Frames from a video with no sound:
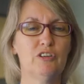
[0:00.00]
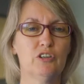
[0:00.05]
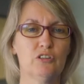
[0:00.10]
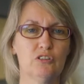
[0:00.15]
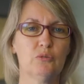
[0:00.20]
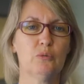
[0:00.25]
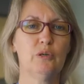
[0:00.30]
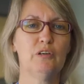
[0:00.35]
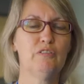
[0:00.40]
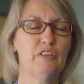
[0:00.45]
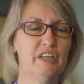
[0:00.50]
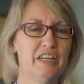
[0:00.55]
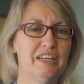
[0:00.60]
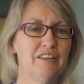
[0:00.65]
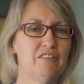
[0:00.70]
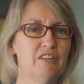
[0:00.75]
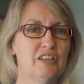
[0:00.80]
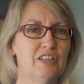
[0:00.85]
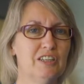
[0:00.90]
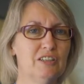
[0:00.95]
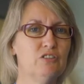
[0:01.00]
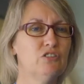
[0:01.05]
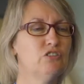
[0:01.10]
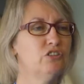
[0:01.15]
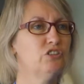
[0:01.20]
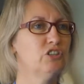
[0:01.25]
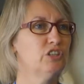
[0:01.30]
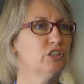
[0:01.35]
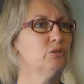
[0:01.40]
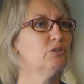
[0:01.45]
got to offer here at the
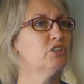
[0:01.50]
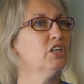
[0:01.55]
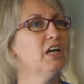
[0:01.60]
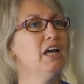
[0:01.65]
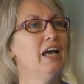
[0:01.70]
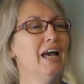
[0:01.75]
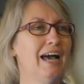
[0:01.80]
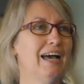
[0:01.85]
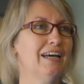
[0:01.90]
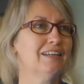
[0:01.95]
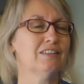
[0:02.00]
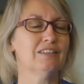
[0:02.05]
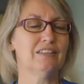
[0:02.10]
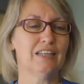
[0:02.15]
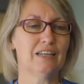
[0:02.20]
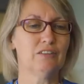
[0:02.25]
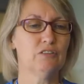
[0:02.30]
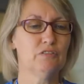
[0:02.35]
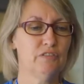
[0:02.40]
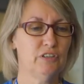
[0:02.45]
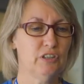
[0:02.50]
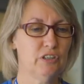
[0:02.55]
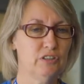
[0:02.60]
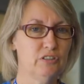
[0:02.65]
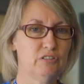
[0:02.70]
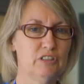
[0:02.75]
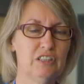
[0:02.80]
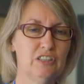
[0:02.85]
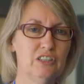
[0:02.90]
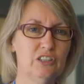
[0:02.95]
Institute and
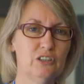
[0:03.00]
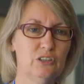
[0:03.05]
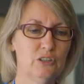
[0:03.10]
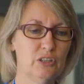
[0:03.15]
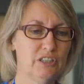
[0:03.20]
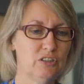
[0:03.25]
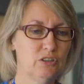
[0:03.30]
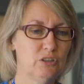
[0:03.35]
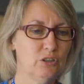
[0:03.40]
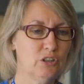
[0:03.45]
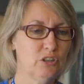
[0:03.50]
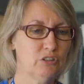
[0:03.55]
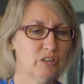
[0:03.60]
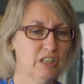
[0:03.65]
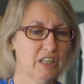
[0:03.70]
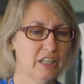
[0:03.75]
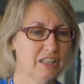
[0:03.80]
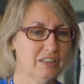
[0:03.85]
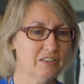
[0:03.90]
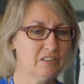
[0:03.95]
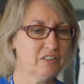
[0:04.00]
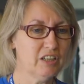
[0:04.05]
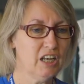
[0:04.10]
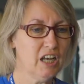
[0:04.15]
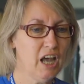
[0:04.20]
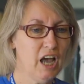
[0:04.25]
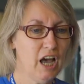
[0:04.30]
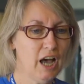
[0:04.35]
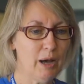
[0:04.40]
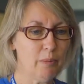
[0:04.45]
further in your careers.
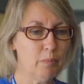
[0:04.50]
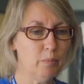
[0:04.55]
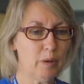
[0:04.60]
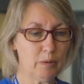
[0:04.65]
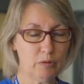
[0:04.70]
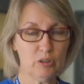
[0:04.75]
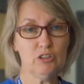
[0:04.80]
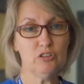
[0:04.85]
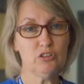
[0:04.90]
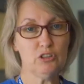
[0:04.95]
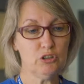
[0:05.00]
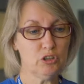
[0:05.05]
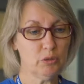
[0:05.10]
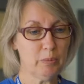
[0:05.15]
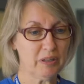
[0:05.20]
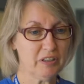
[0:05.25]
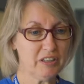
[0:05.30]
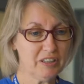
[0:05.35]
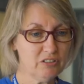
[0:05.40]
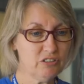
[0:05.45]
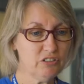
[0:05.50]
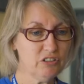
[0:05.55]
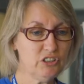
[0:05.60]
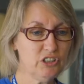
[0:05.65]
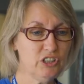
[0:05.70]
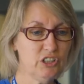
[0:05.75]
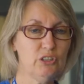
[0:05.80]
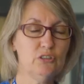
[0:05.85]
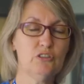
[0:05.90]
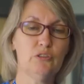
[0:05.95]
I'm going to talk about the
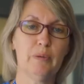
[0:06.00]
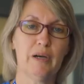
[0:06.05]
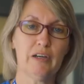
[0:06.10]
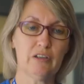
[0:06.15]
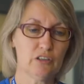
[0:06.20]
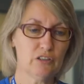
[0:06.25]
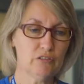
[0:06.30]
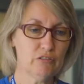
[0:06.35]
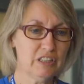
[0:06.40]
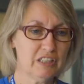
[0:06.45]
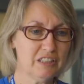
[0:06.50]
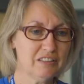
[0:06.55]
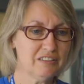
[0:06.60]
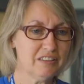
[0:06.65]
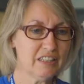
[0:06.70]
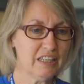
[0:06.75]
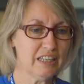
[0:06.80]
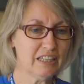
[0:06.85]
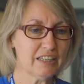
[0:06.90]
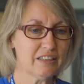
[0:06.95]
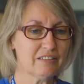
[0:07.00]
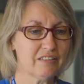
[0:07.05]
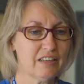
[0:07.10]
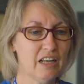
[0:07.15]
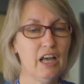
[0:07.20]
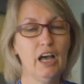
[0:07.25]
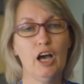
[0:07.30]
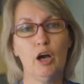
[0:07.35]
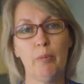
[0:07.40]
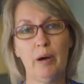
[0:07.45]
Institute, about Career 6,
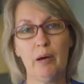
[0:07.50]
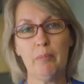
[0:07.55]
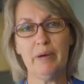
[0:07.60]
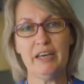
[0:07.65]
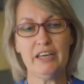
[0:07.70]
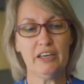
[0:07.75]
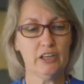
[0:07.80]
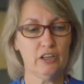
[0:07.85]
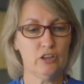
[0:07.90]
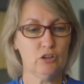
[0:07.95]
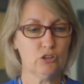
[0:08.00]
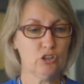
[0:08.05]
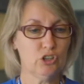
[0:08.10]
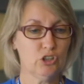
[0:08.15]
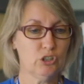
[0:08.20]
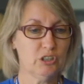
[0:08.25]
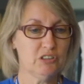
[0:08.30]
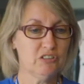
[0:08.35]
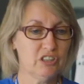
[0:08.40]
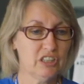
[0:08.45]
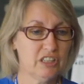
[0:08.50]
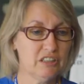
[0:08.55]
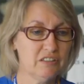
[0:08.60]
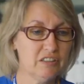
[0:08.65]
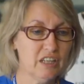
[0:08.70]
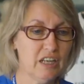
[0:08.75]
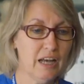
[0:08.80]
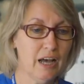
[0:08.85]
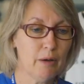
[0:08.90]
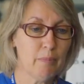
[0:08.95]
about making your
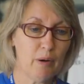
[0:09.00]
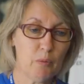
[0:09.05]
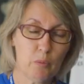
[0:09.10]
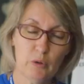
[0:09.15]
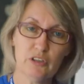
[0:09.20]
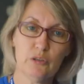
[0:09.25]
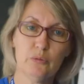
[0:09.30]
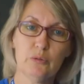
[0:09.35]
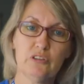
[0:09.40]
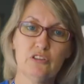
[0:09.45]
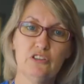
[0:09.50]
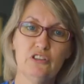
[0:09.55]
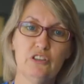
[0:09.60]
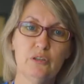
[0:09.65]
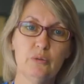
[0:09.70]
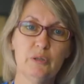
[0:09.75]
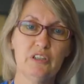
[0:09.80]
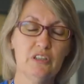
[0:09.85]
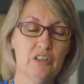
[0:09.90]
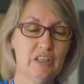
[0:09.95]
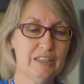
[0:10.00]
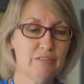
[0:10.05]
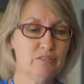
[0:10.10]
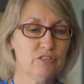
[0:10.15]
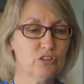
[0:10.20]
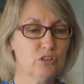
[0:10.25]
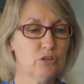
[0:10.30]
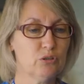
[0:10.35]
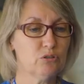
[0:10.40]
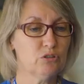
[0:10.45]
choices, about what you want to do when you leave
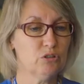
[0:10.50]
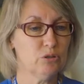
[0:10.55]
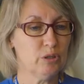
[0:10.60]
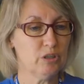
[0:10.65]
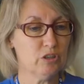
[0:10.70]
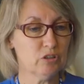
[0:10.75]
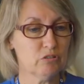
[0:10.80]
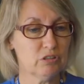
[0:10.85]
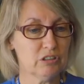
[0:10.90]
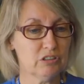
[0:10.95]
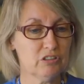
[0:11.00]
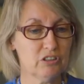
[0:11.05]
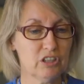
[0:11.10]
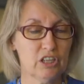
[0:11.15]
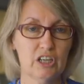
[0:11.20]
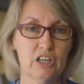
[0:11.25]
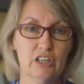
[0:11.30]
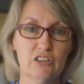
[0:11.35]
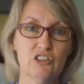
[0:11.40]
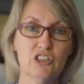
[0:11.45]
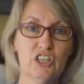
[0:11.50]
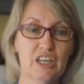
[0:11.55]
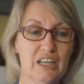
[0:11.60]
school, doing your research.